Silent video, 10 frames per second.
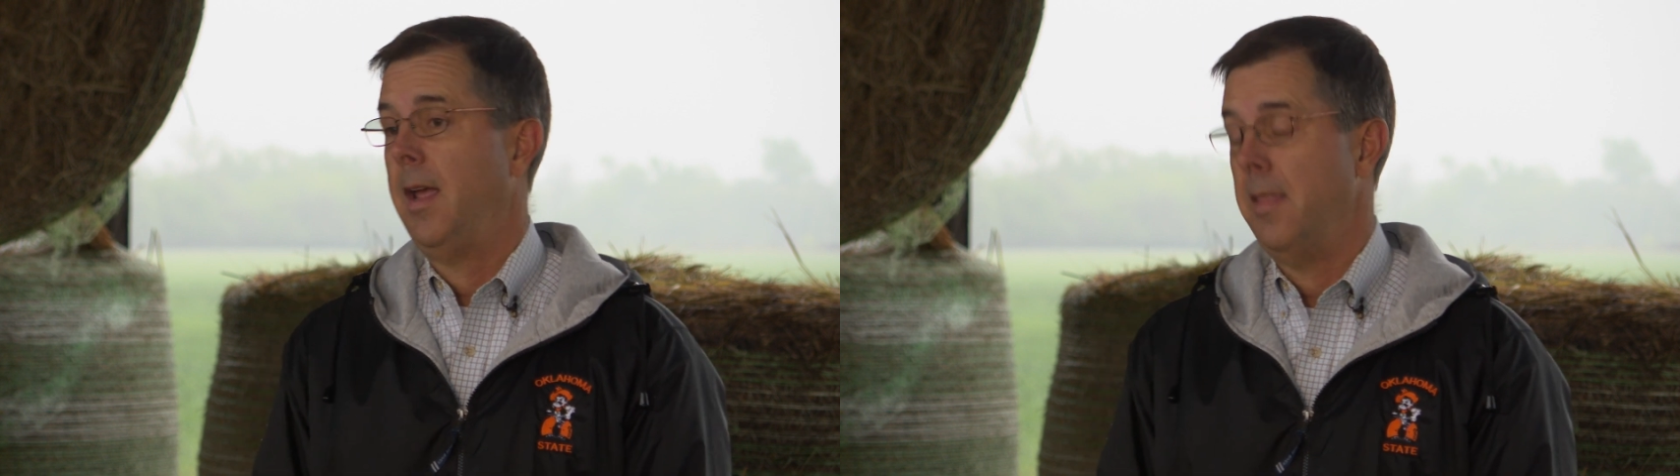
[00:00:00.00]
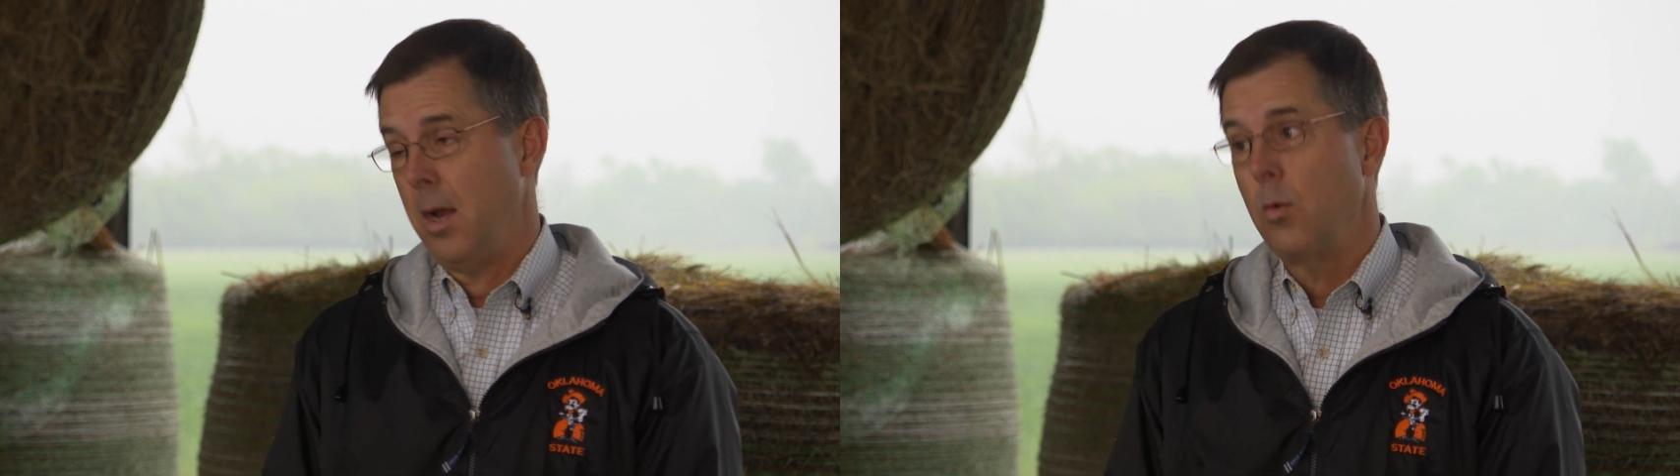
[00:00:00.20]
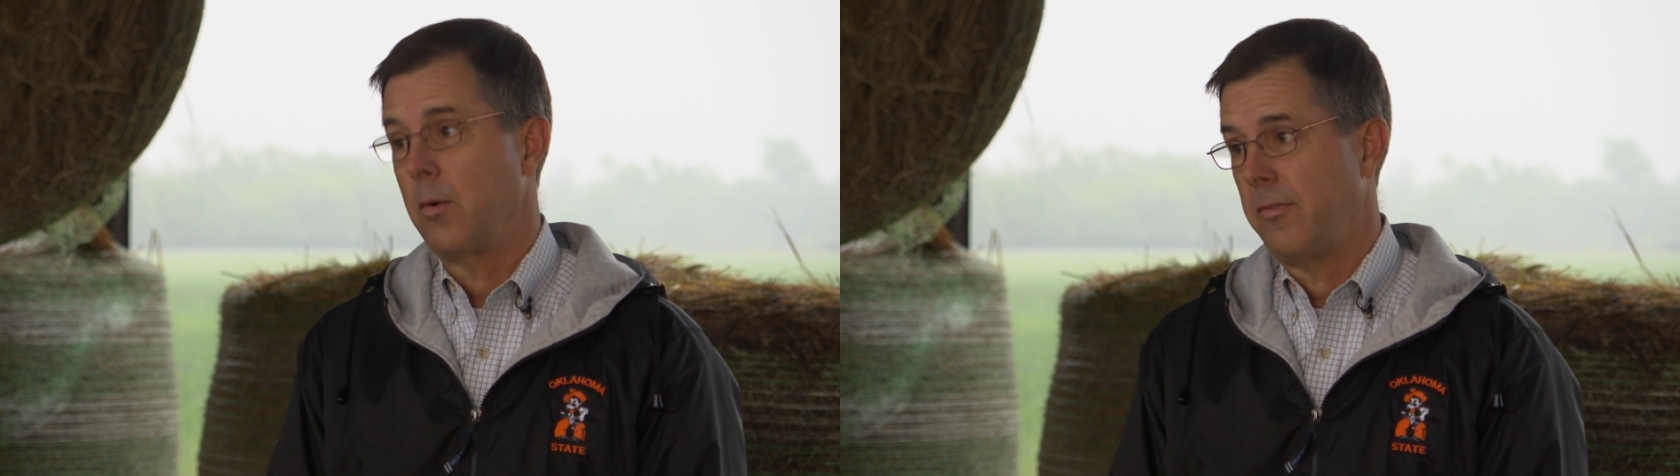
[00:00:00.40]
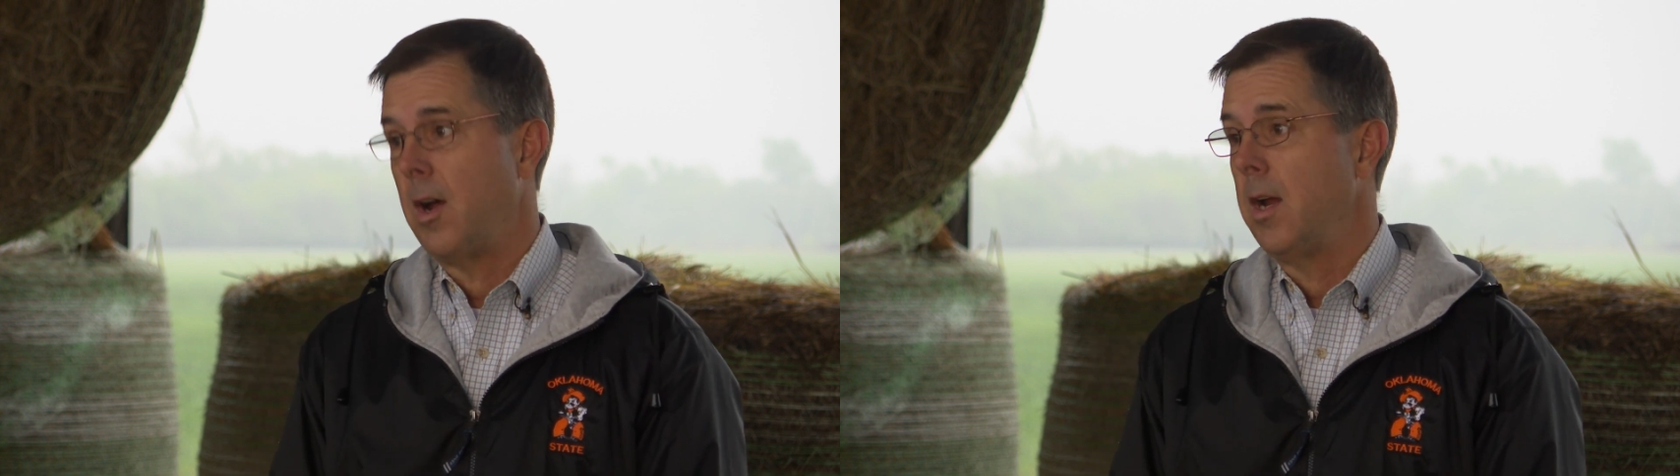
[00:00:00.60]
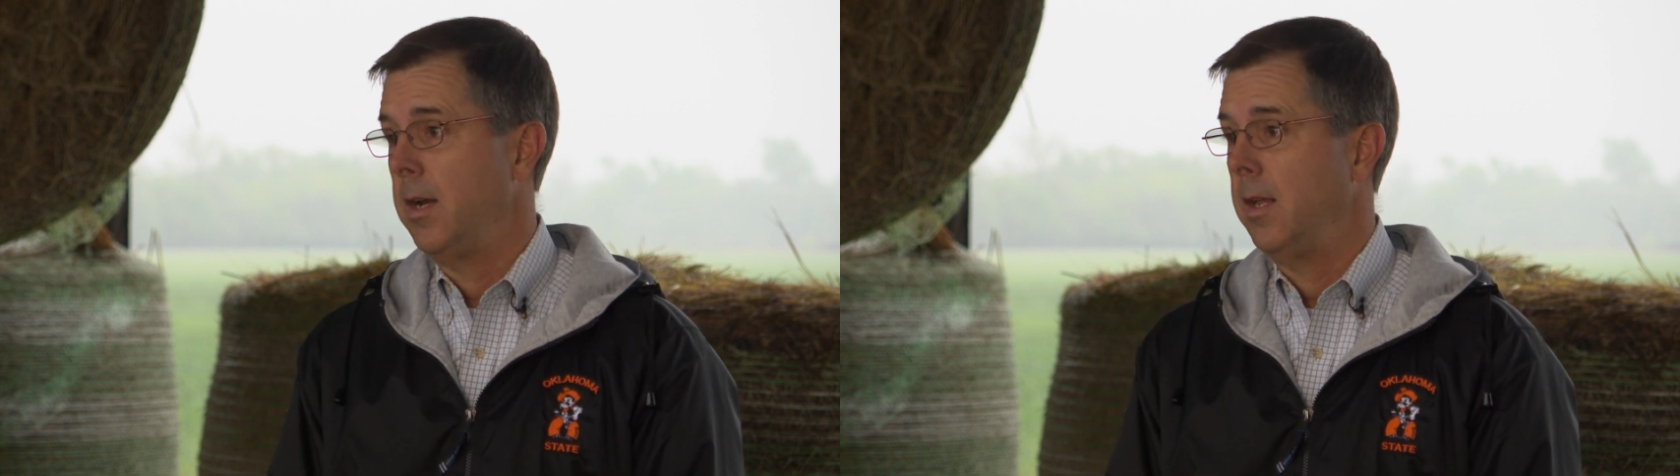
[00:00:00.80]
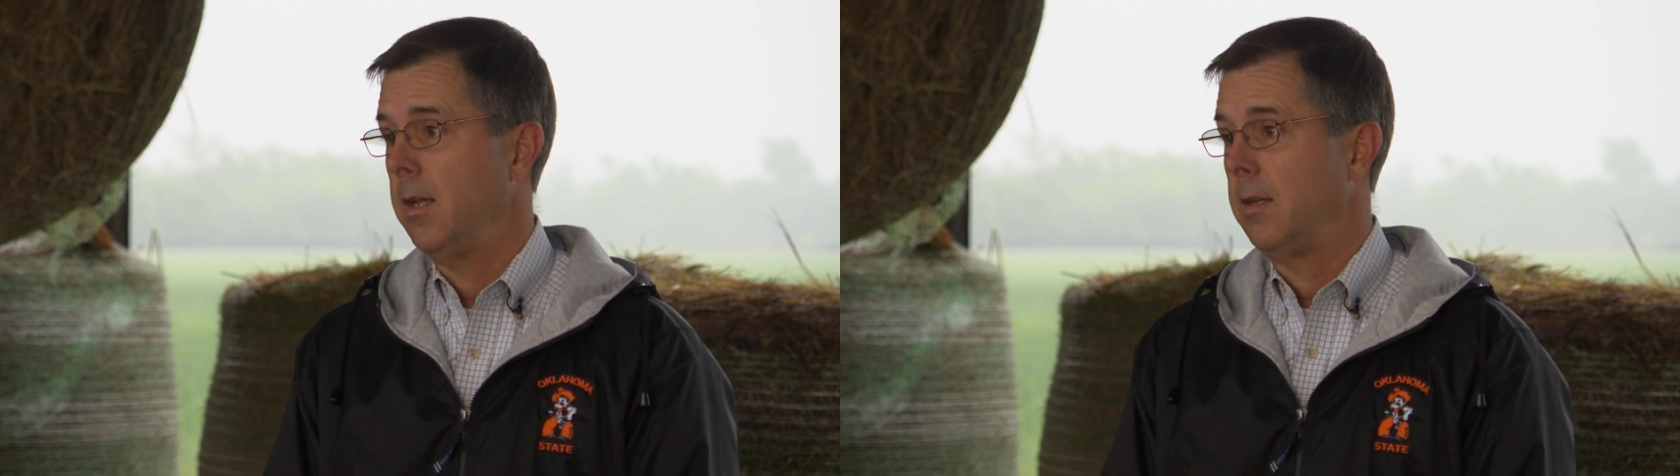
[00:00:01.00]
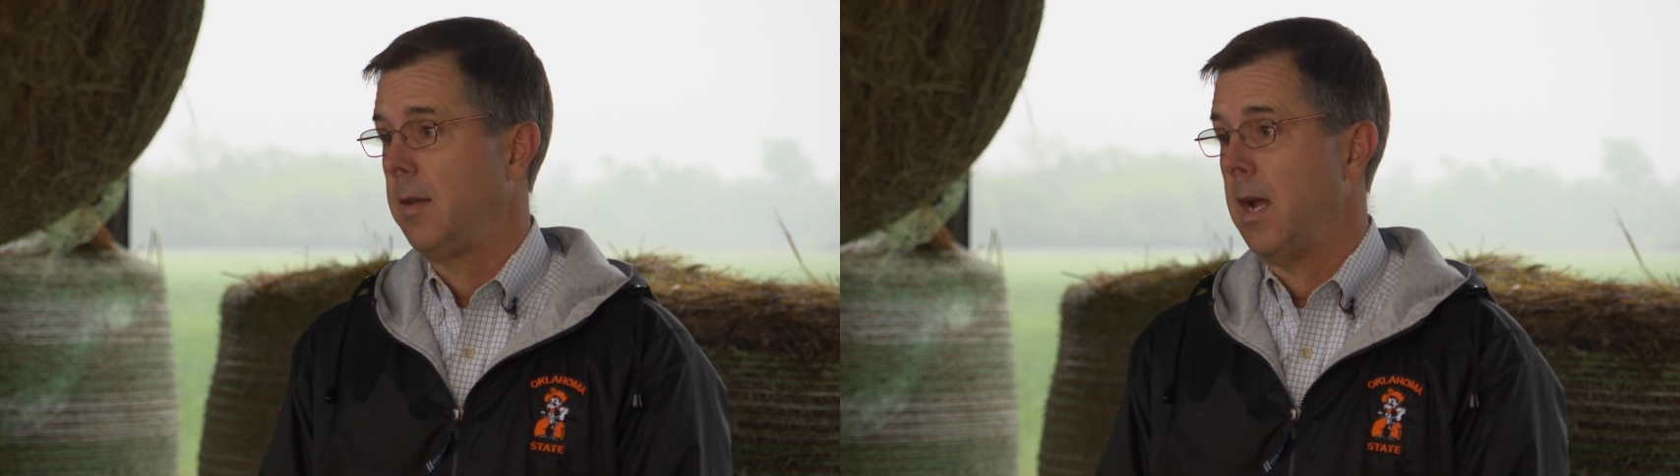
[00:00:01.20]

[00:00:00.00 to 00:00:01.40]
and they were finding